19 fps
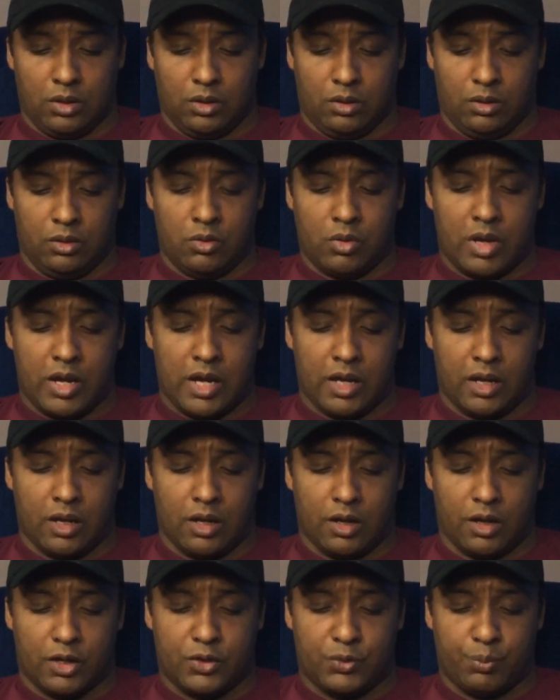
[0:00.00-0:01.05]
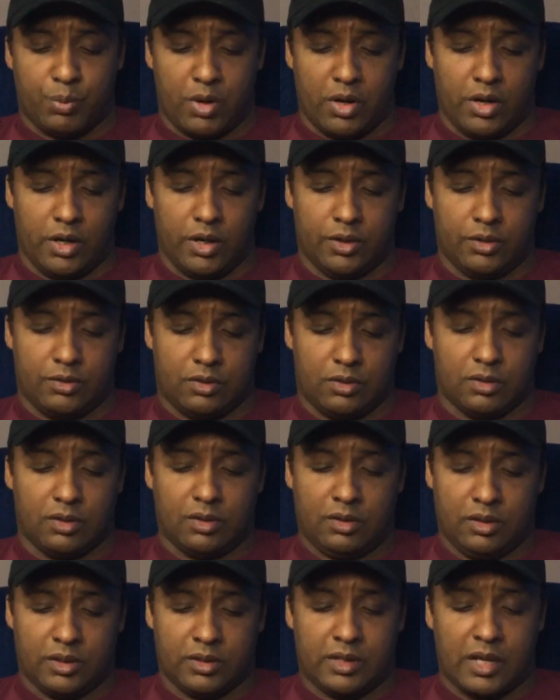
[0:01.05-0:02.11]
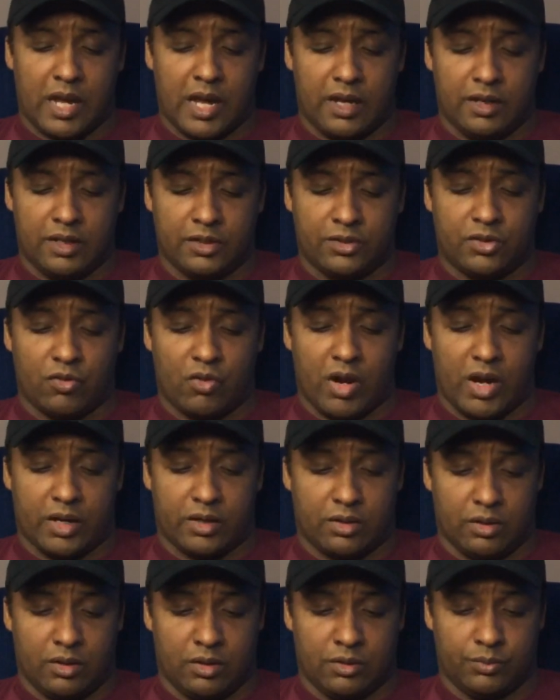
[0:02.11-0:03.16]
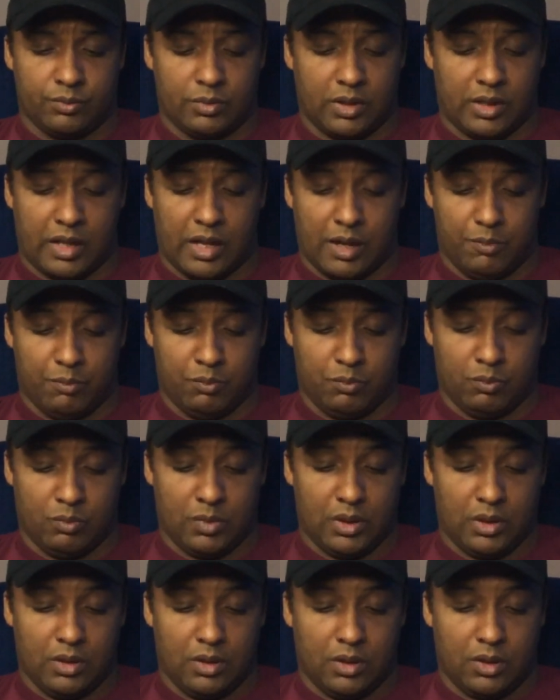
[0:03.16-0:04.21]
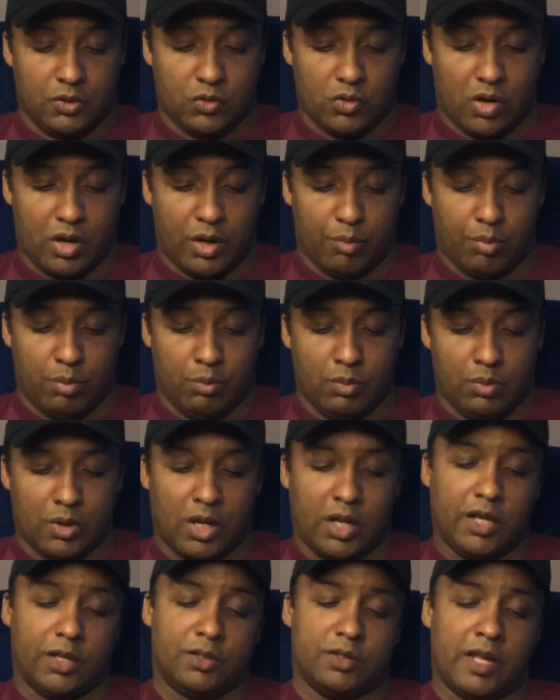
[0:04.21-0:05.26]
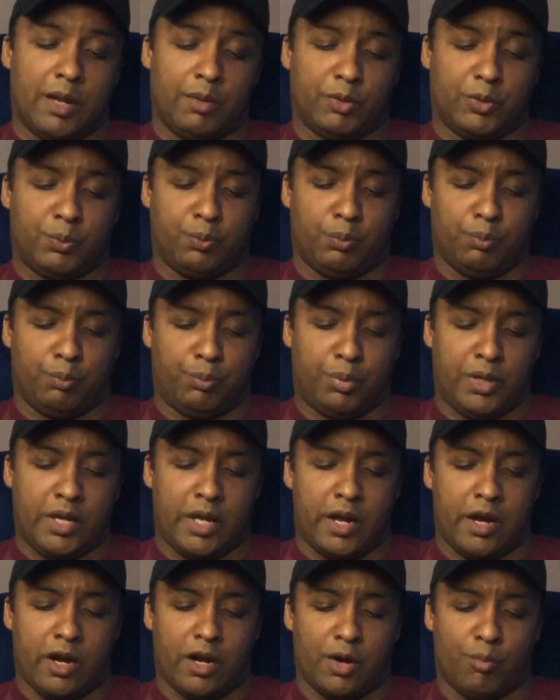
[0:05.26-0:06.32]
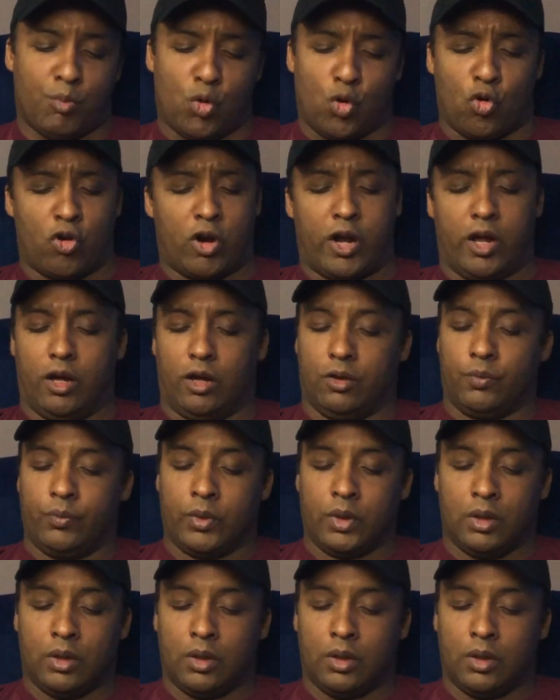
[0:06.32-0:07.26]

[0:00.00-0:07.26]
you had an experience. This director, and I'm drawing his name is Pierre Morel.